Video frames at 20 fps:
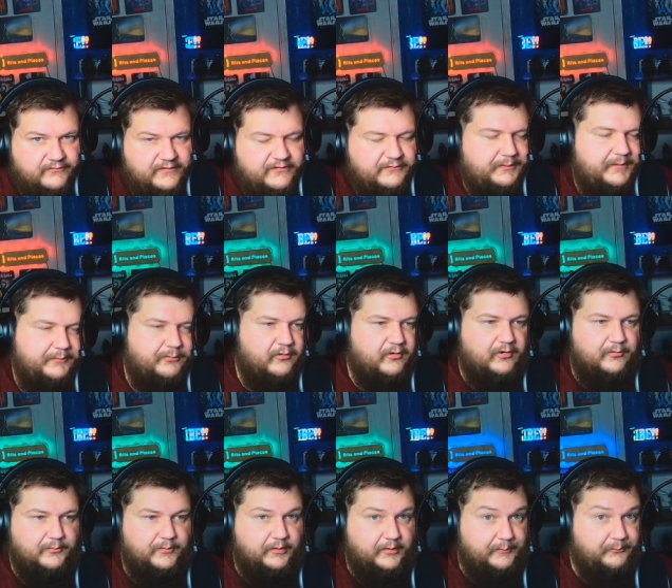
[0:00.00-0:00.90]
These people
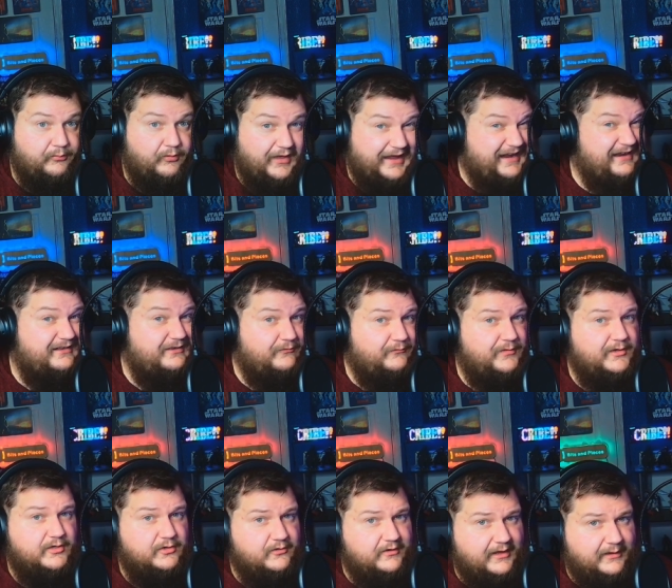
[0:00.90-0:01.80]
aren't really playing the
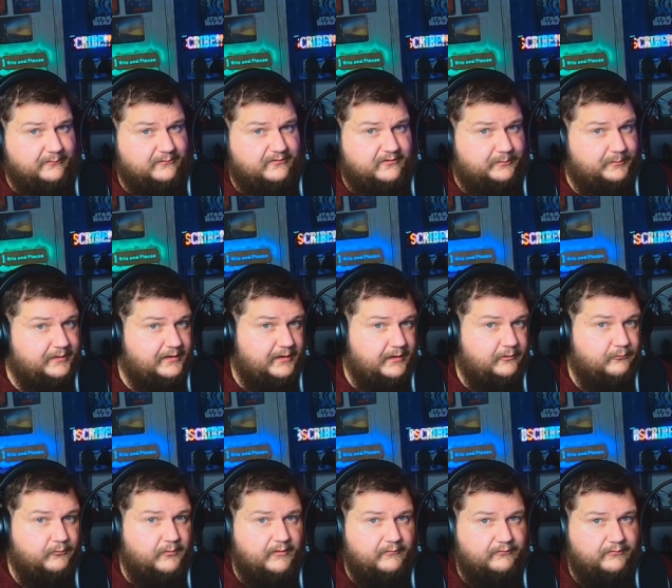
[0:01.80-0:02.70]
video games to
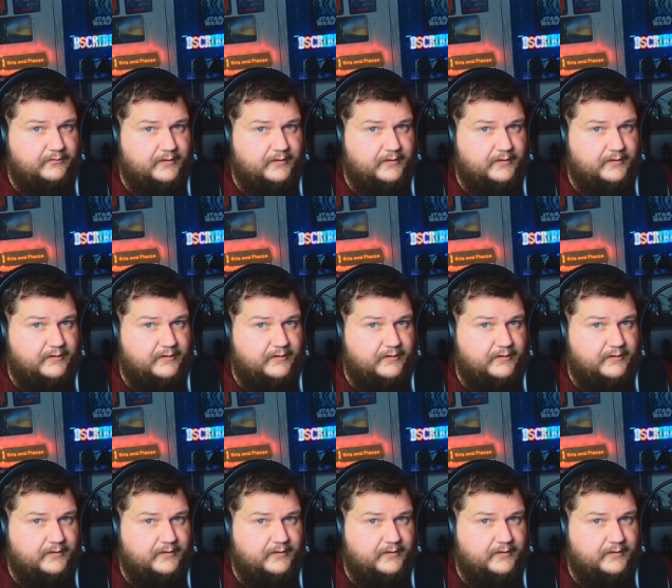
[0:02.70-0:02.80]
begin with.